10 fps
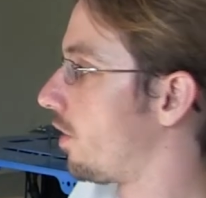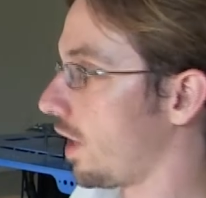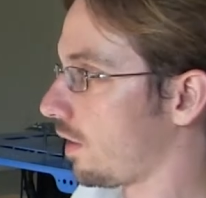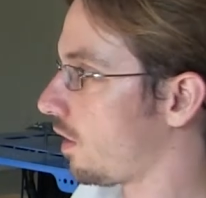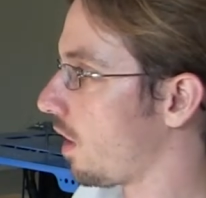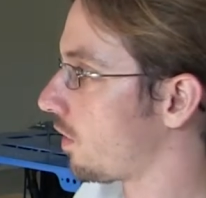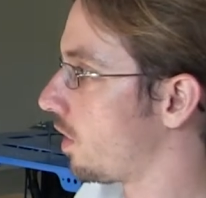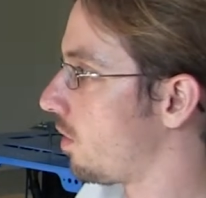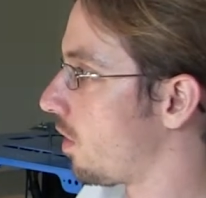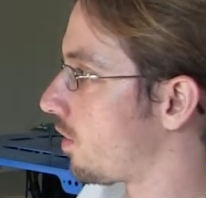That's
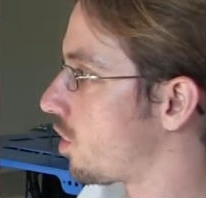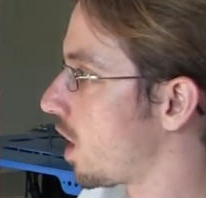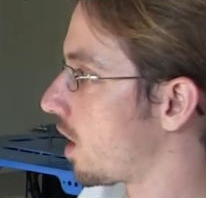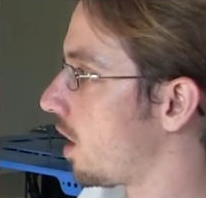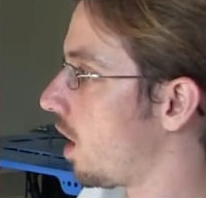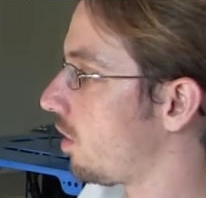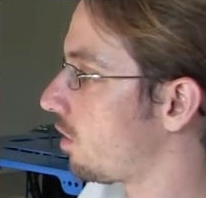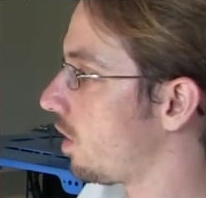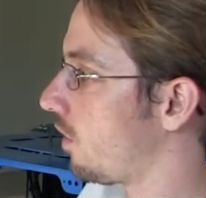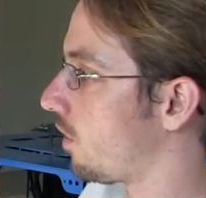definitely worth checking
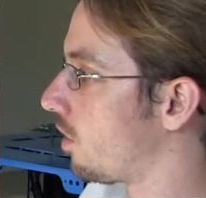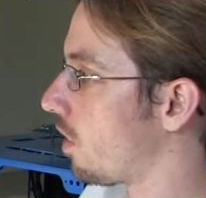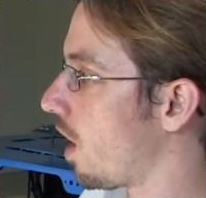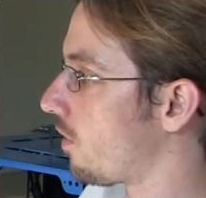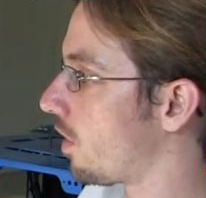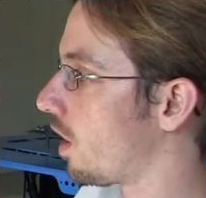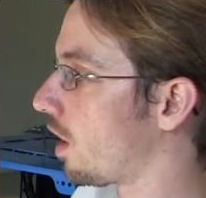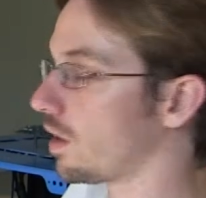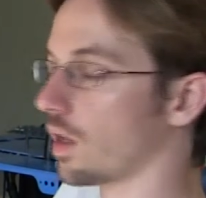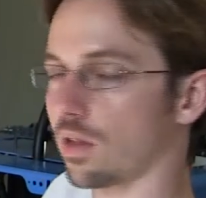out if you have an
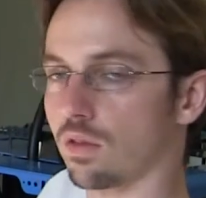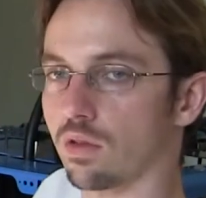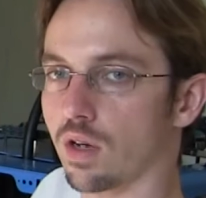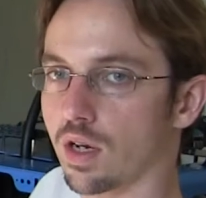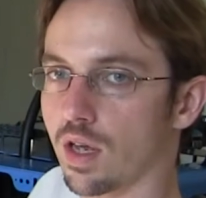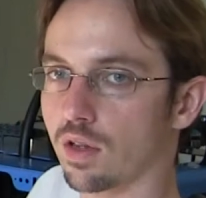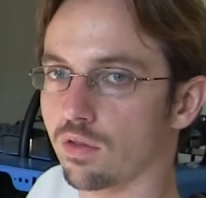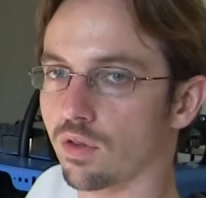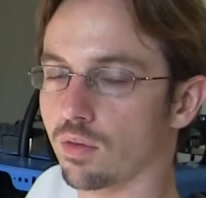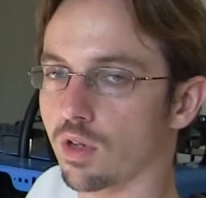
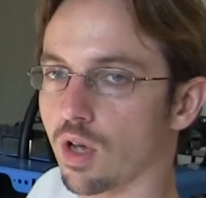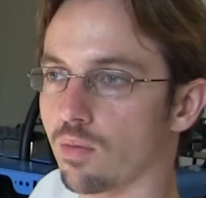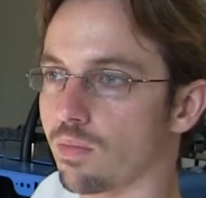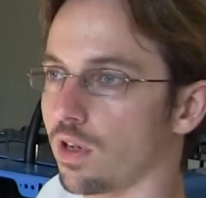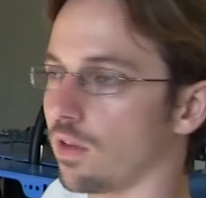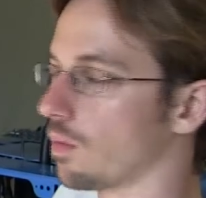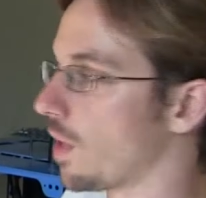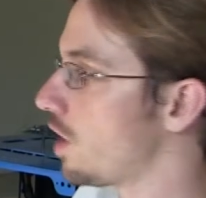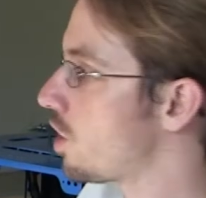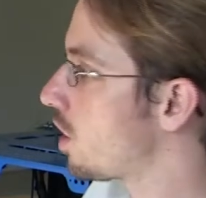R929X from the companies
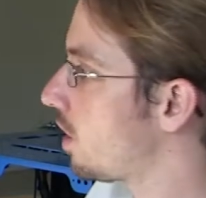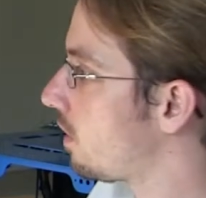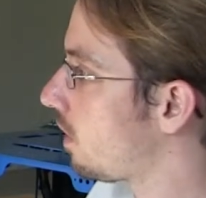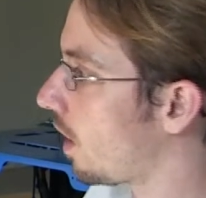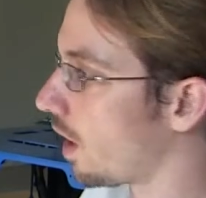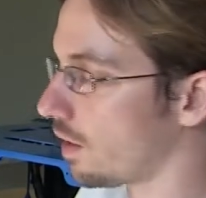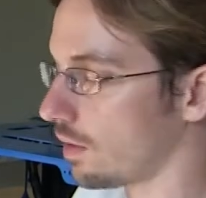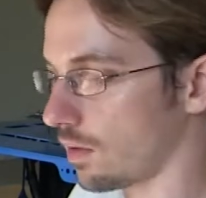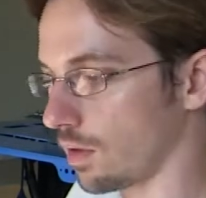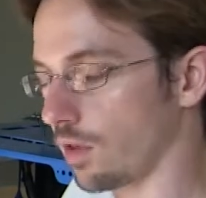mentioned,
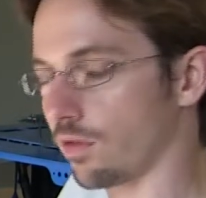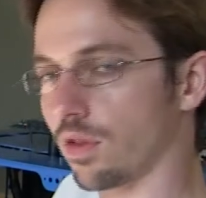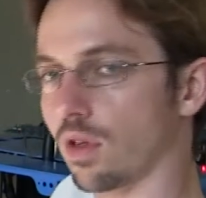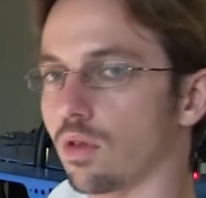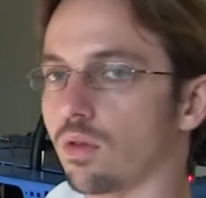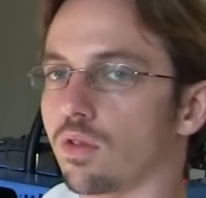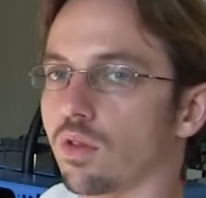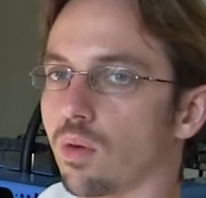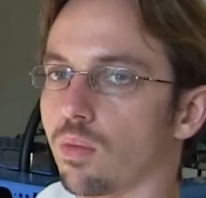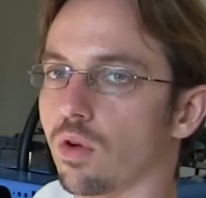and if you use
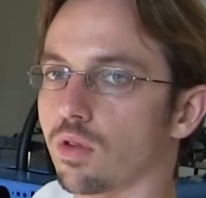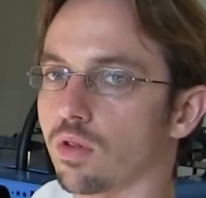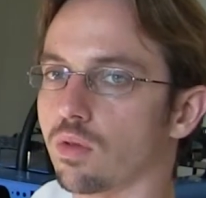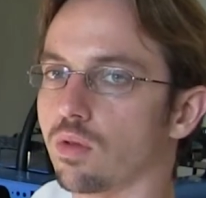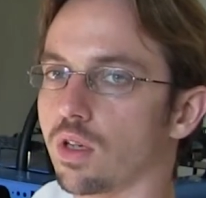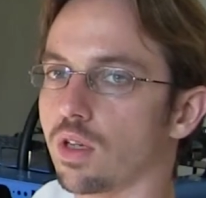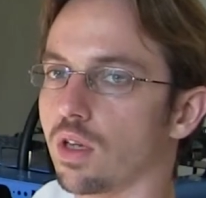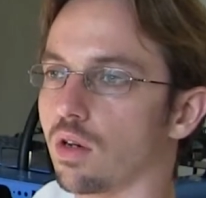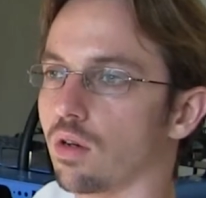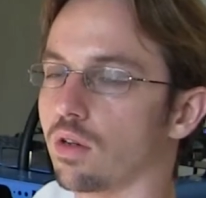some water cooling
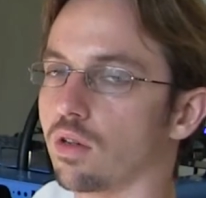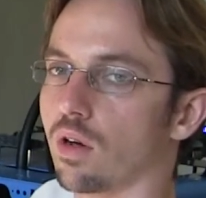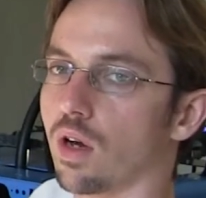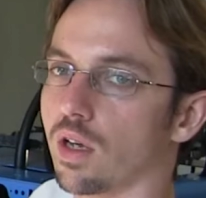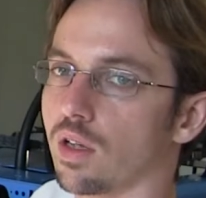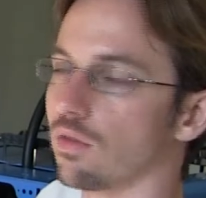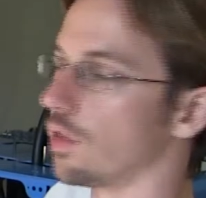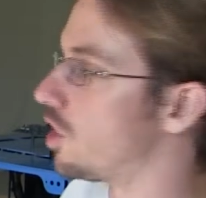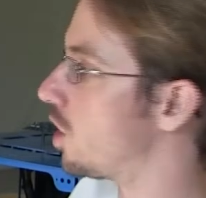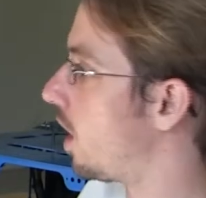gear on your high-end
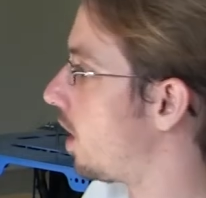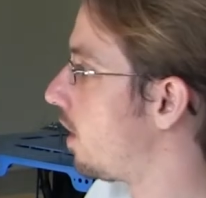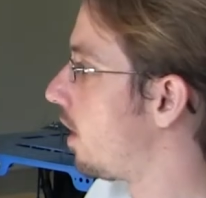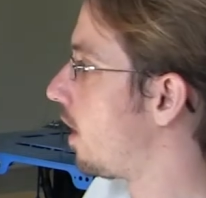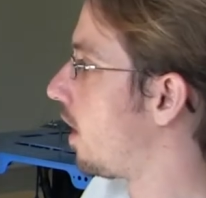VGA.